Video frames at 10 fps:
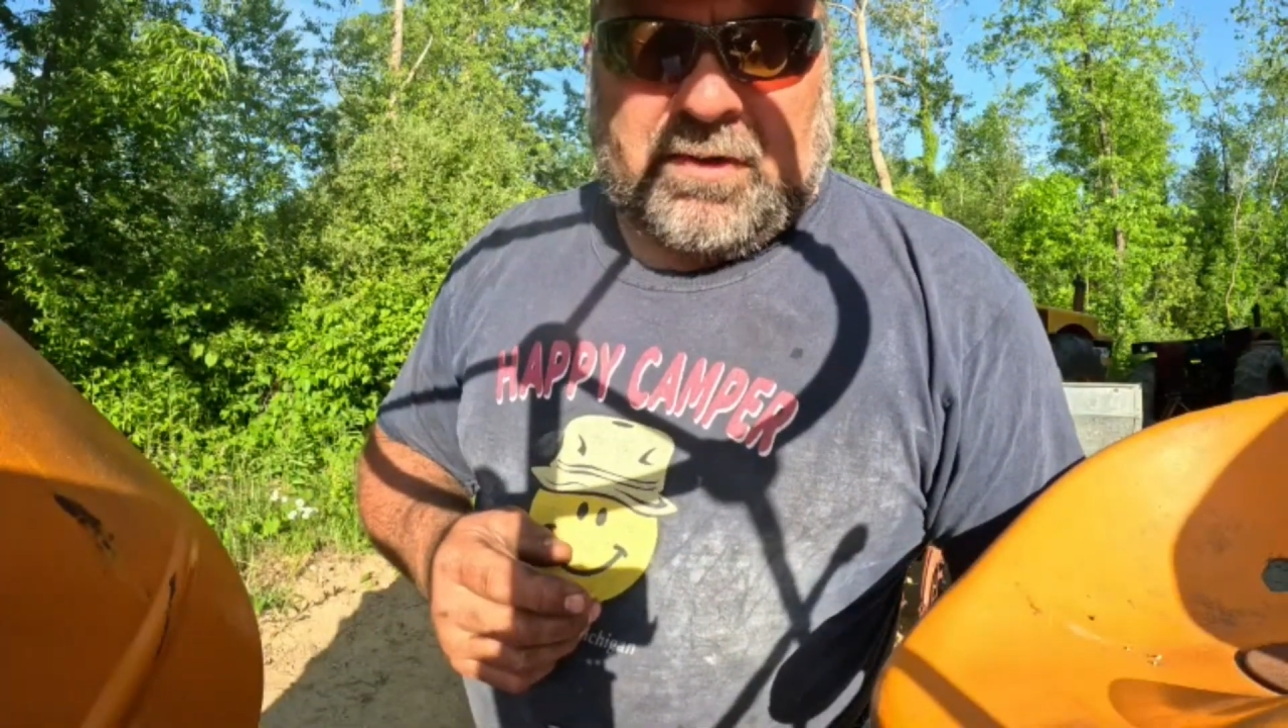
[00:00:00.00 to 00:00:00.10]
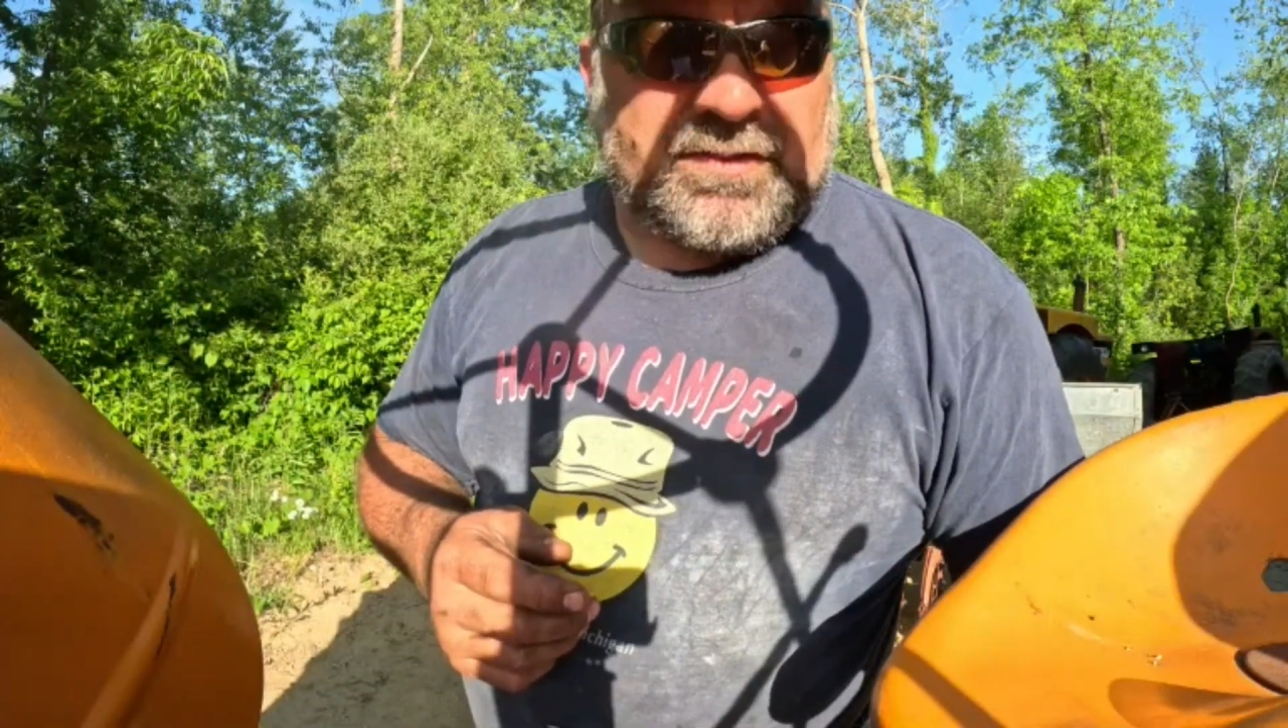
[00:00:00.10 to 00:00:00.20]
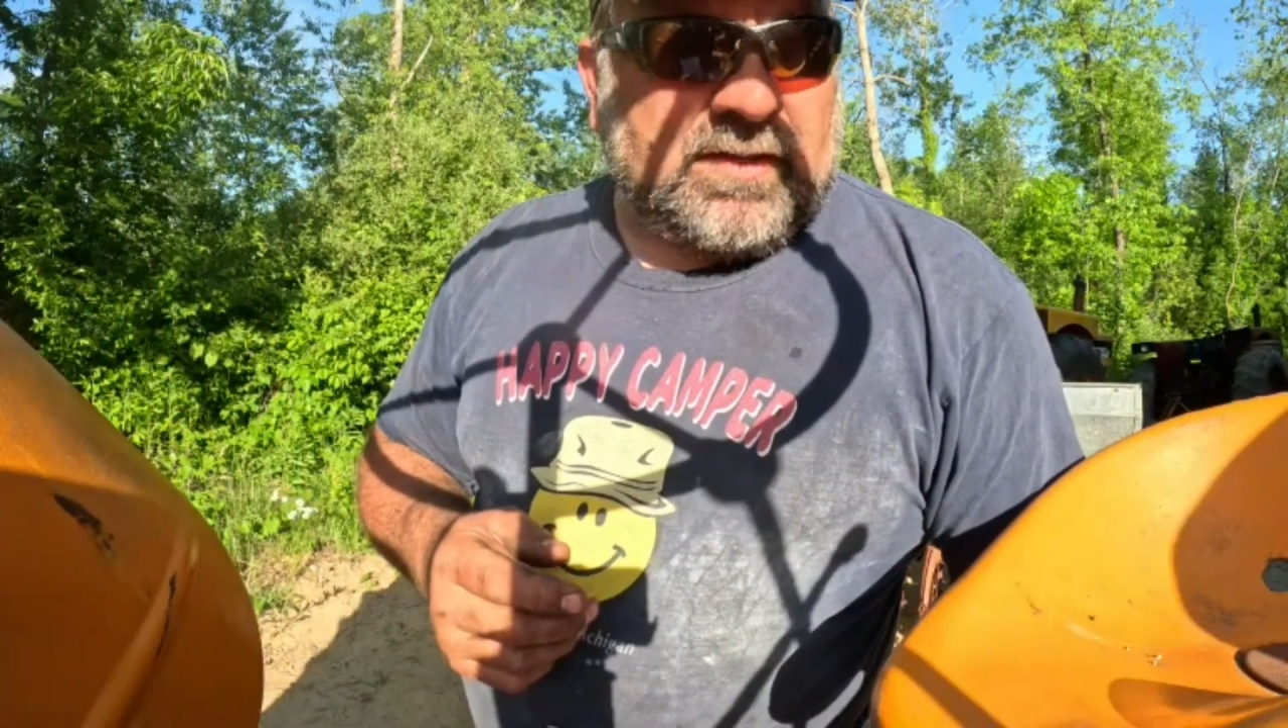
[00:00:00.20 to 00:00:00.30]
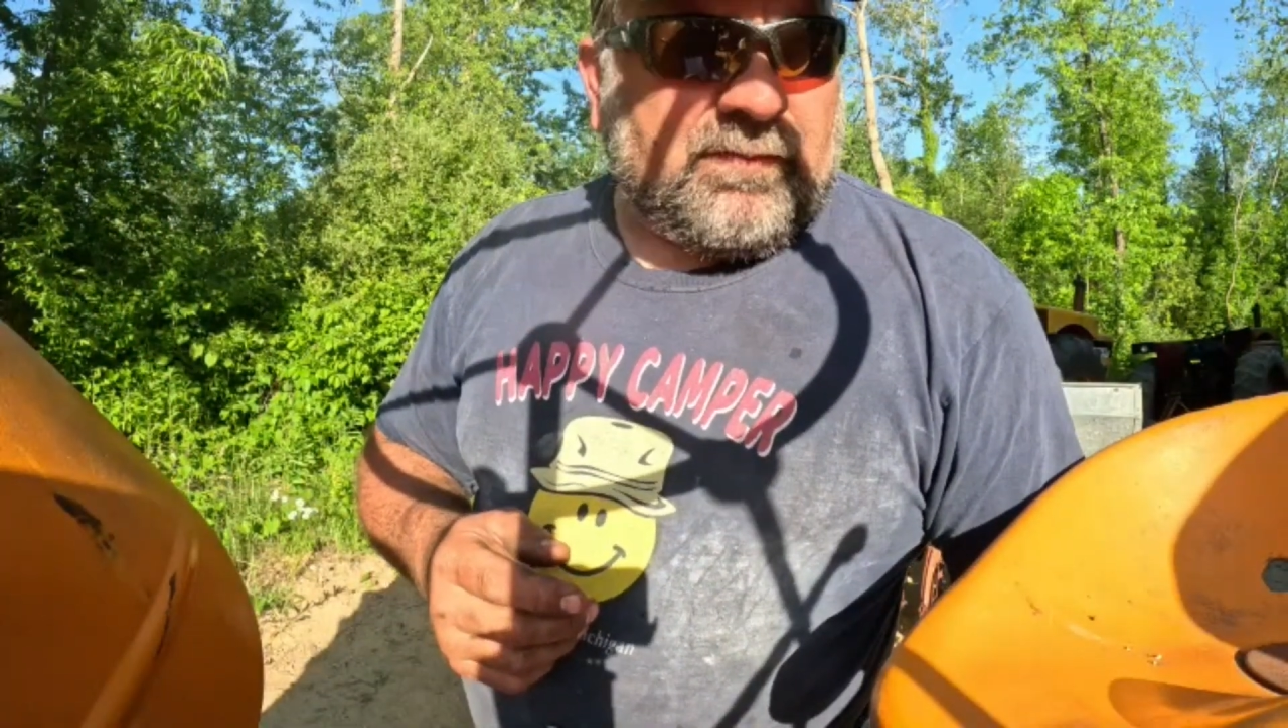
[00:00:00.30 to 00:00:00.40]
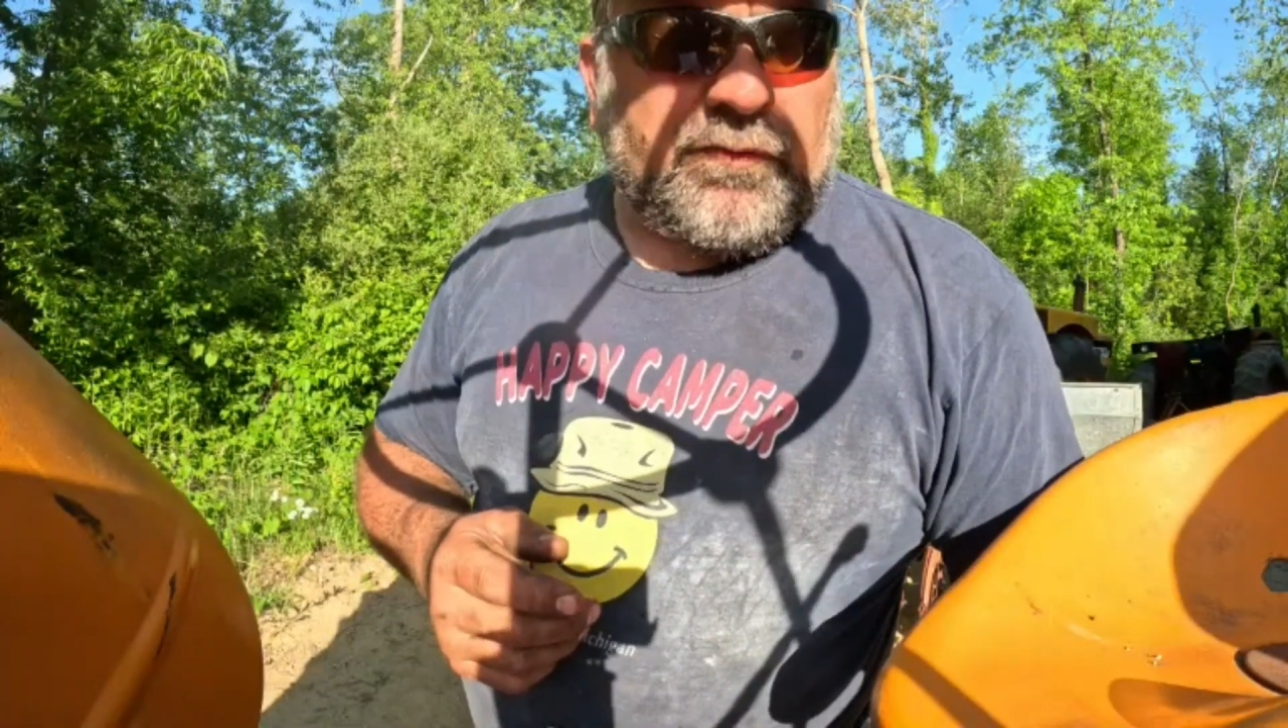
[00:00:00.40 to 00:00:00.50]

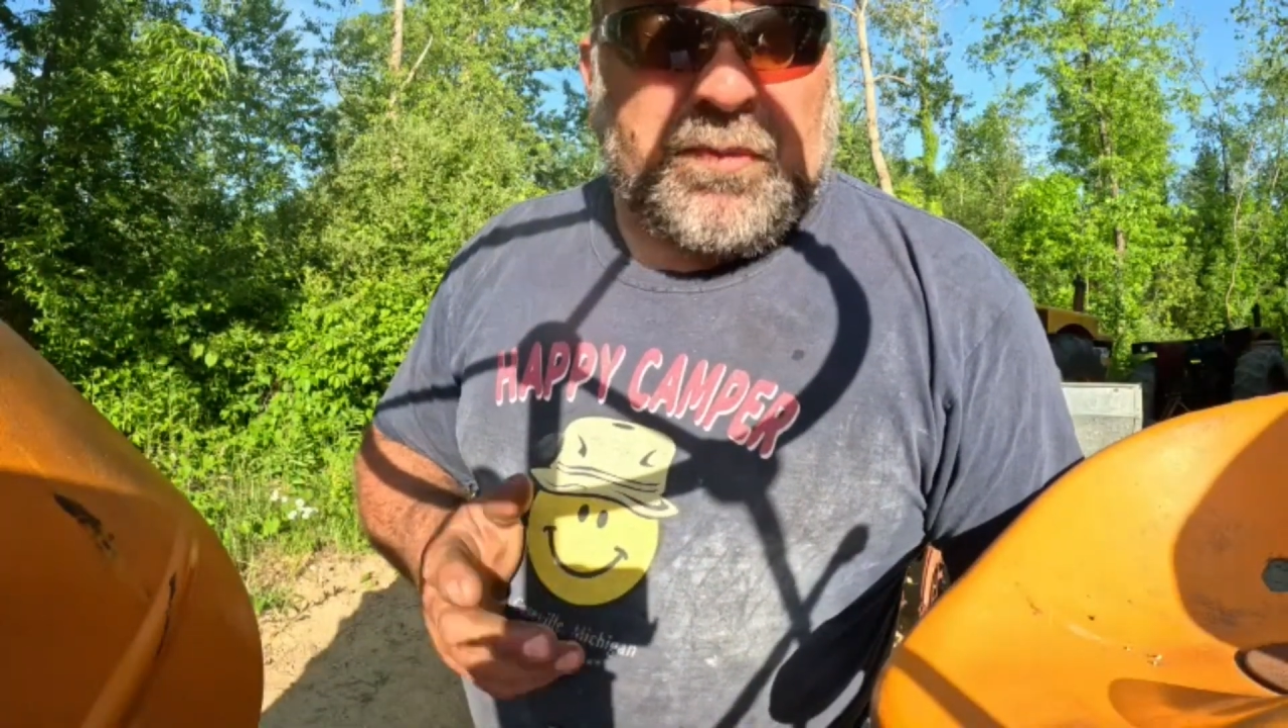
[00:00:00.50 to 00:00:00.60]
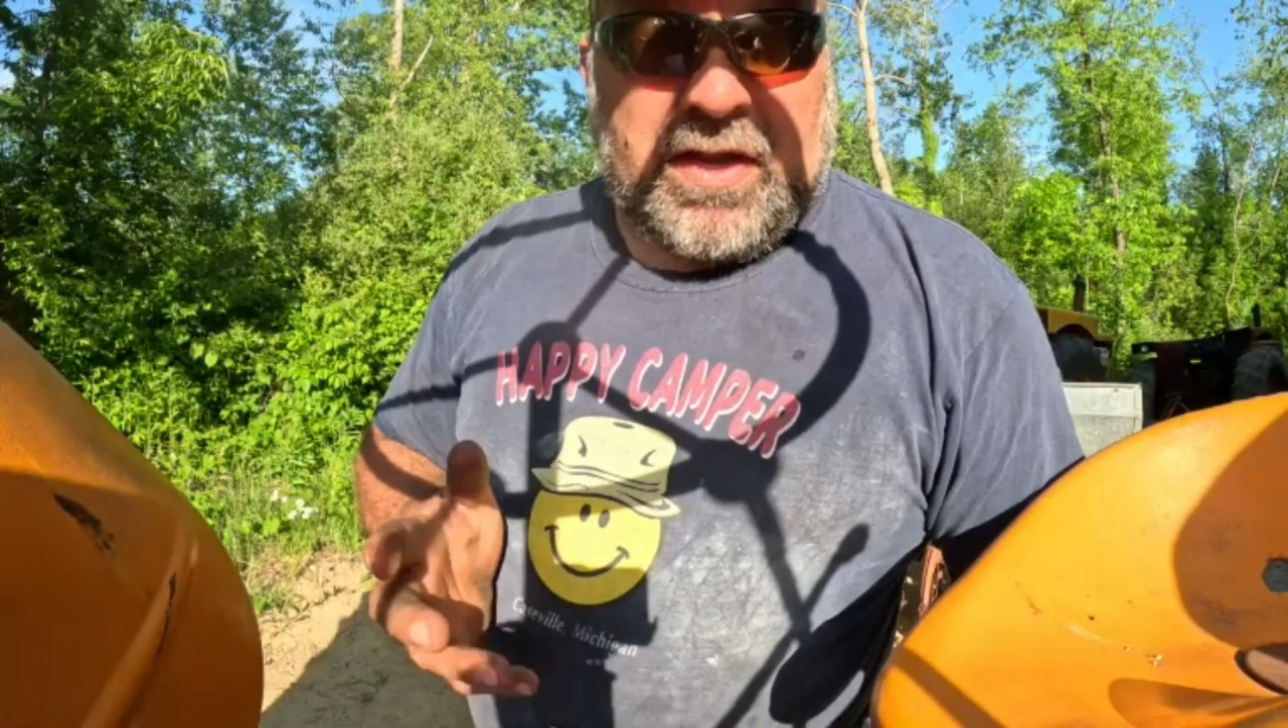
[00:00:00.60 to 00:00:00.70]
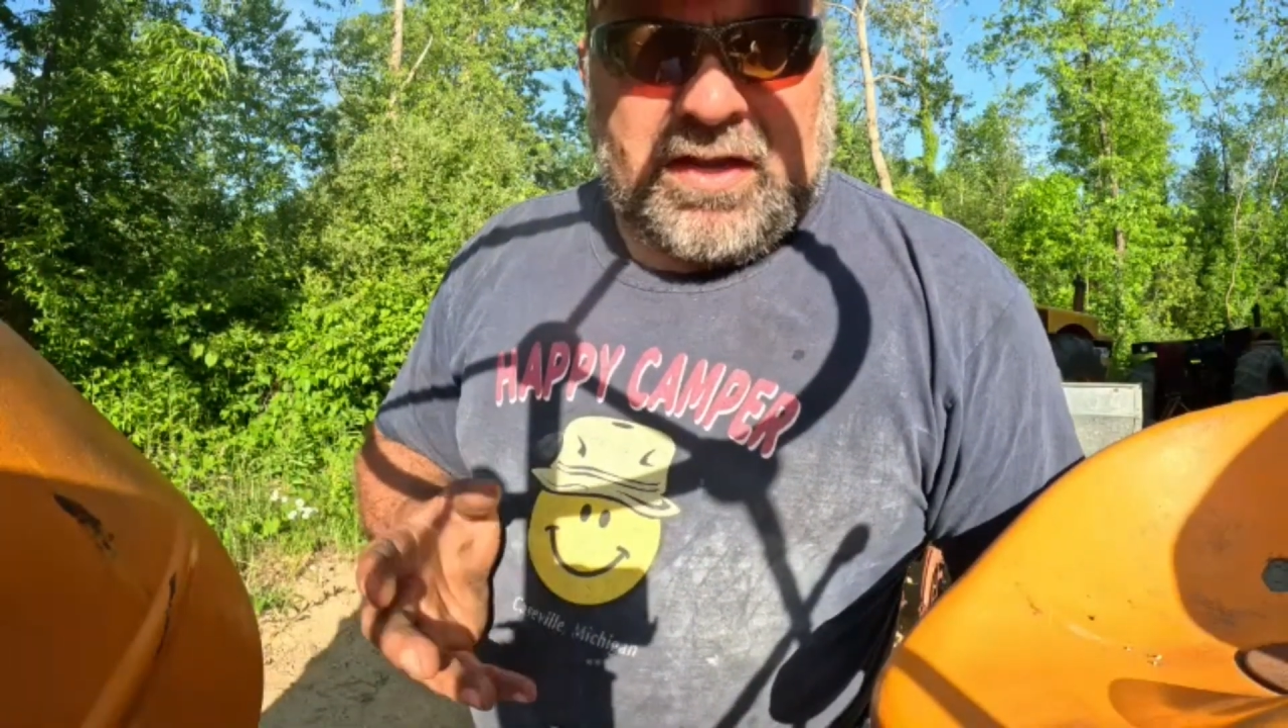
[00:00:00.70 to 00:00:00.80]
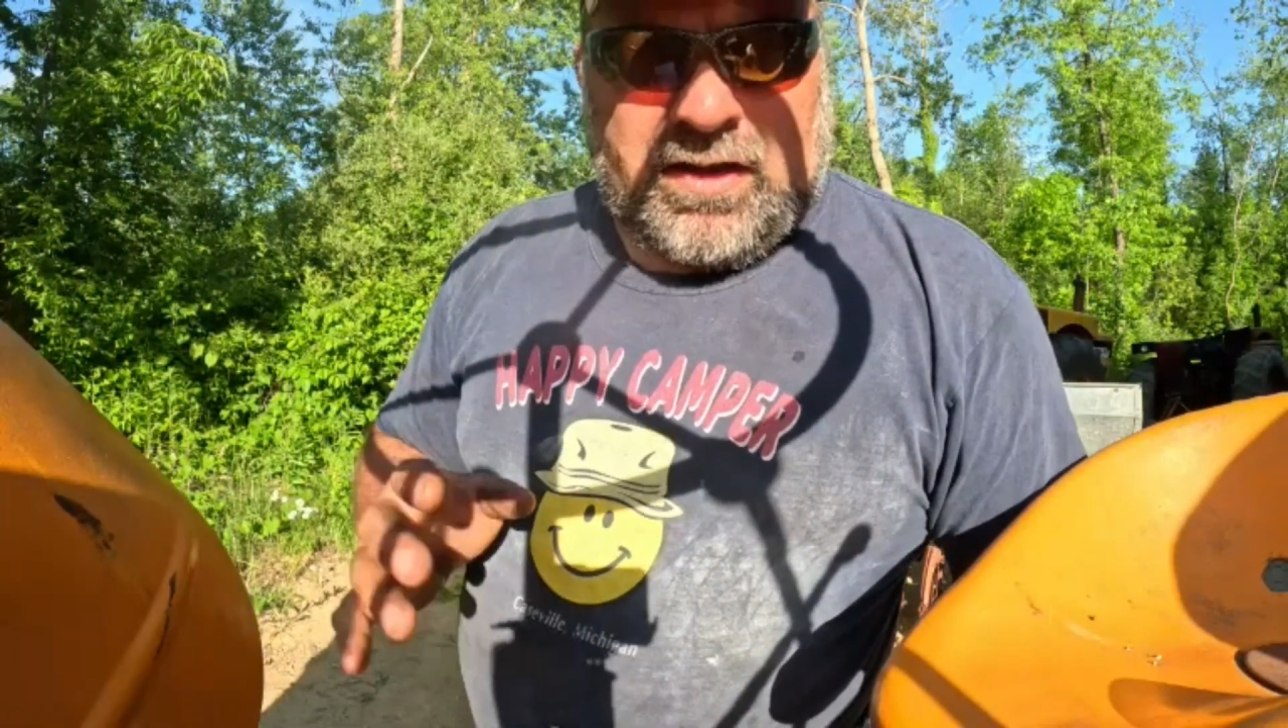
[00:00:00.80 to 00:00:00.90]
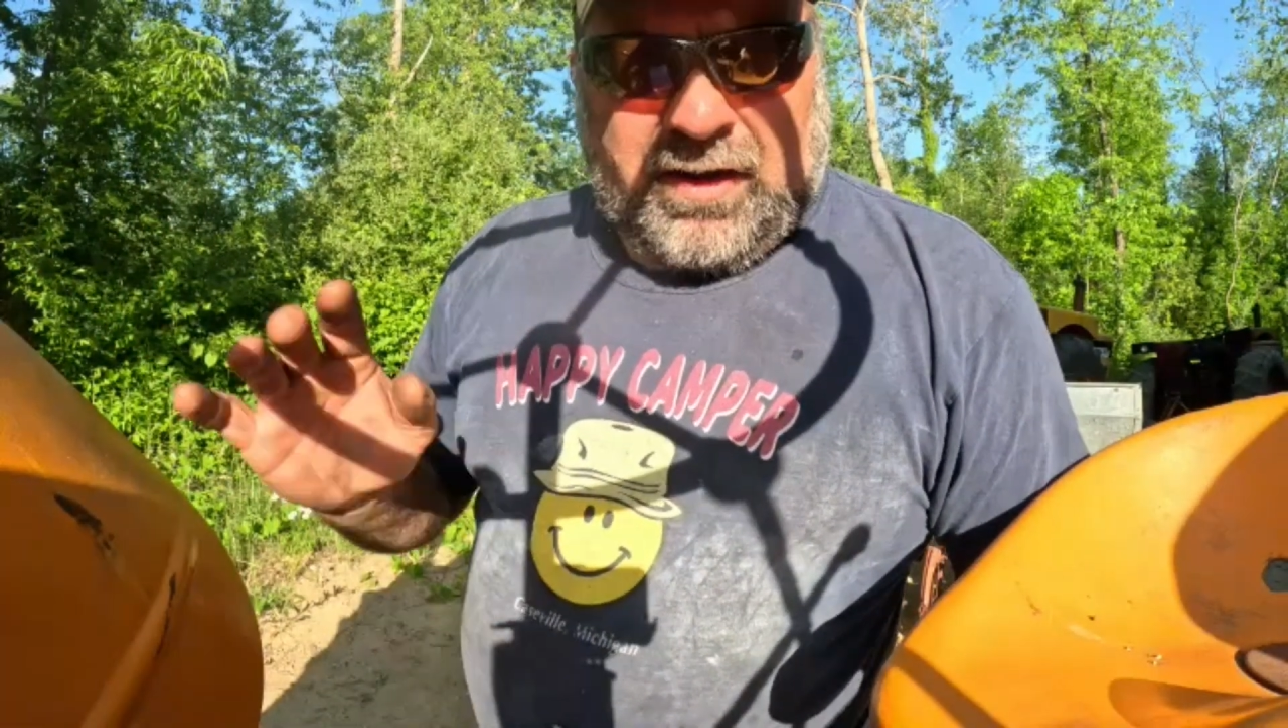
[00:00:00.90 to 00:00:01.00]
about some of them being